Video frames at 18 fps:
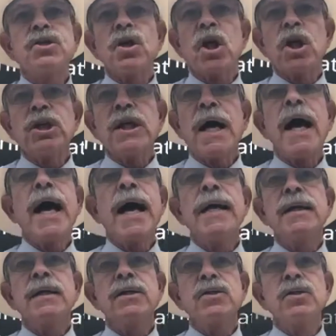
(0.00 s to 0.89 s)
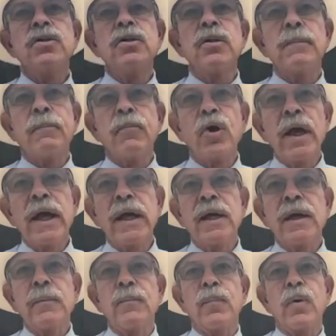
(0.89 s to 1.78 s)
are tightened to the
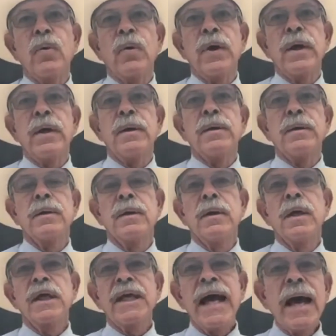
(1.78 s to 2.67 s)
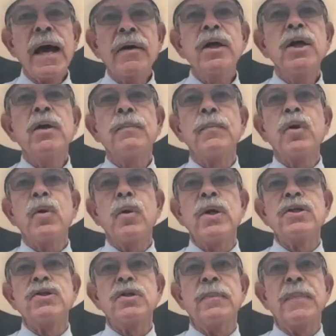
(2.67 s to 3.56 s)
breaking point. County
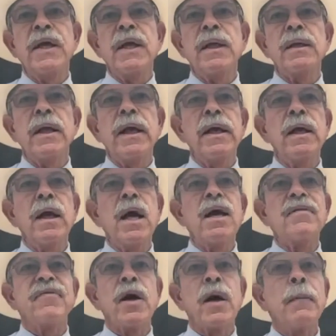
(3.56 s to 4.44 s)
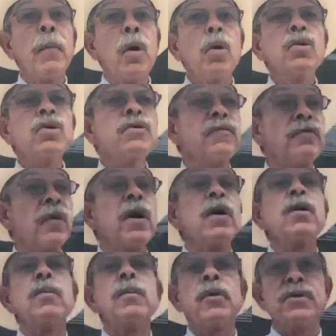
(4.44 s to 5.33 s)
employees are being laid off. Our most
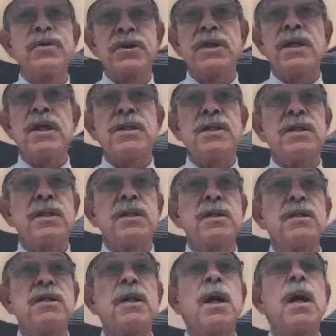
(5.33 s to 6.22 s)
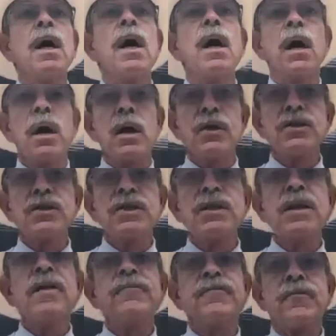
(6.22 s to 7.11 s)
vulnerable citizens are
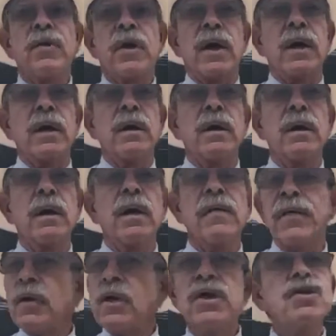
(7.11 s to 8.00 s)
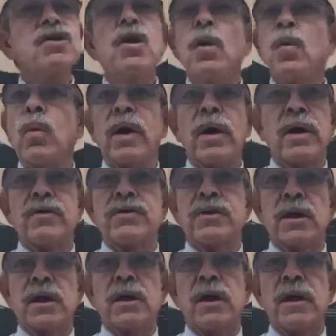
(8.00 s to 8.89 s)
suffering. There is nowhere else
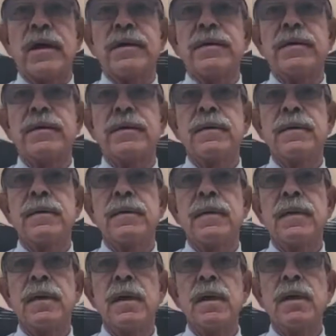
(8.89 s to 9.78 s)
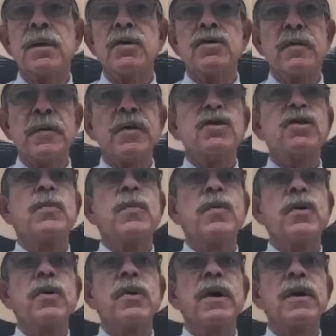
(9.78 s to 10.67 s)
to cut. So, Mr.
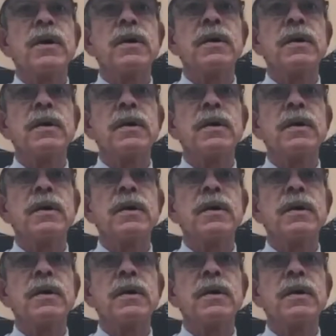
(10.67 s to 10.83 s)
Pruitt,